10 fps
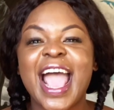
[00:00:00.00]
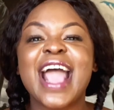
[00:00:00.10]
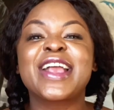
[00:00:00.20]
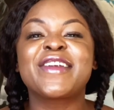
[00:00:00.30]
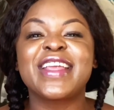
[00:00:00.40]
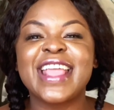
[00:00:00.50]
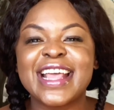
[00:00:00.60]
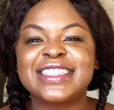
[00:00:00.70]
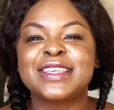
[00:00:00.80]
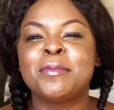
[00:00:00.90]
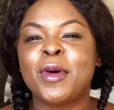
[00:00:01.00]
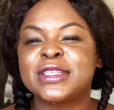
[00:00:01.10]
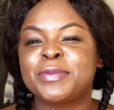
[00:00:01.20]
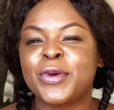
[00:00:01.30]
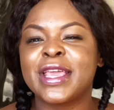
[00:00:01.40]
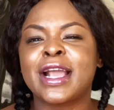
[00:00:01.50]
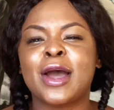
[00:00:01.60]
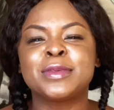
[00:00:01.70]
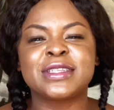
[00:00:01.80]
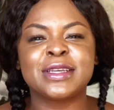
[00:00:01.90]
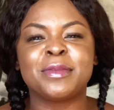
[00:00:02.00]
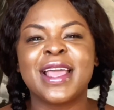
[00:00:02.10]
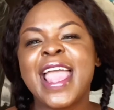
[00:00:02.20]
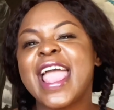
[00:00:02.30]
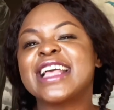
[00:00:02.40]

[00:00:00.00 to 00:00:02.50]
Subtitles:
and create multiple income streams,